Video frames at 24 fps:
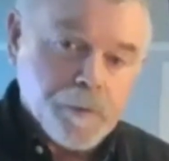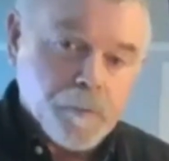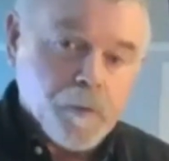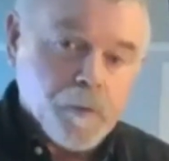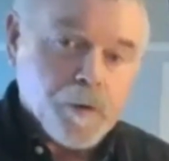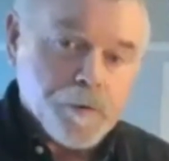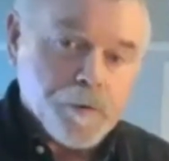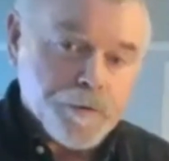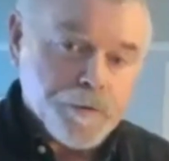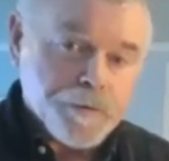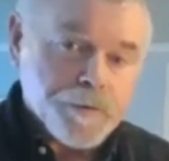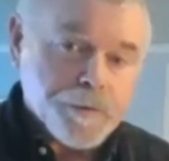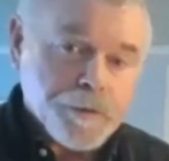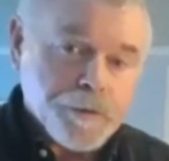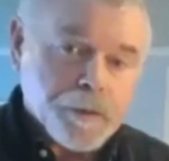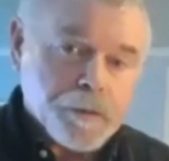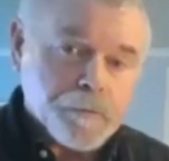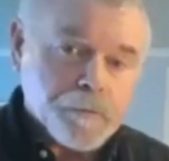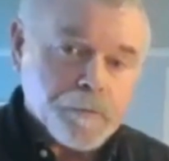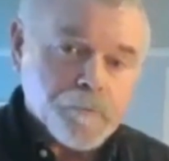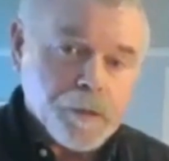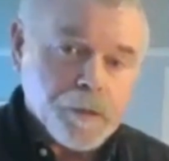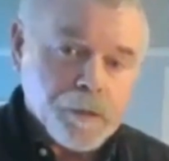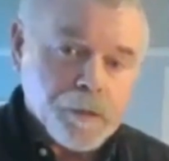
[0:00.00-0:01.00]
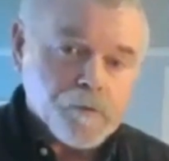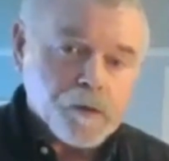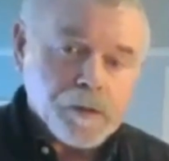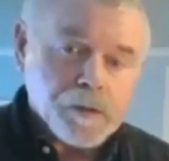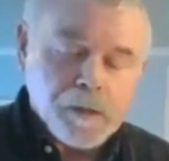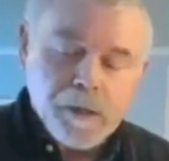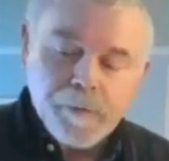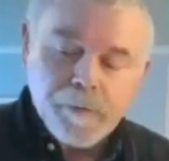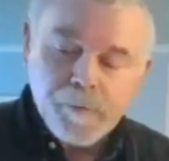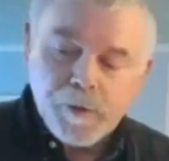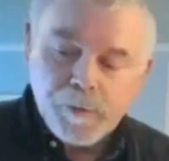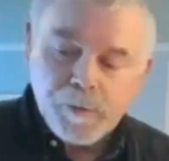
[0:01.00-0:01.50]
emergency. We have a
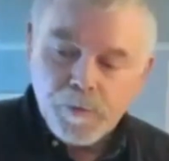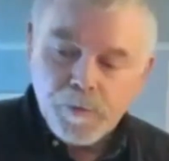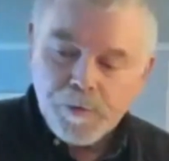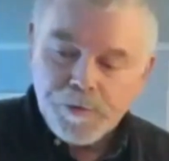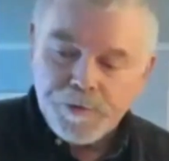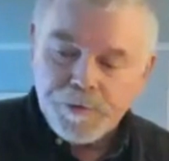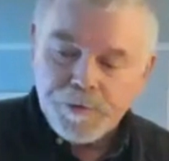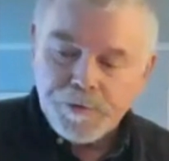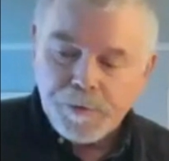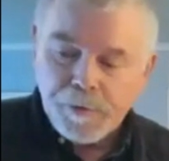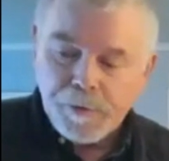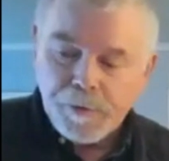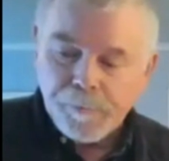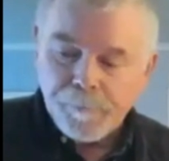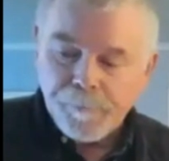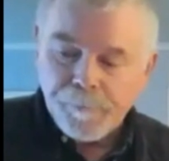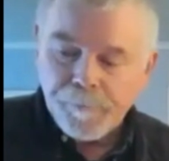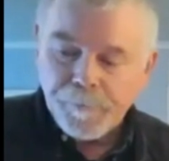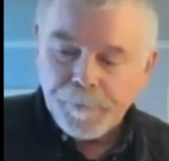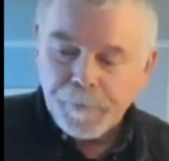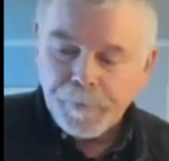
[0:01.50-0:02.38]
climate emergency.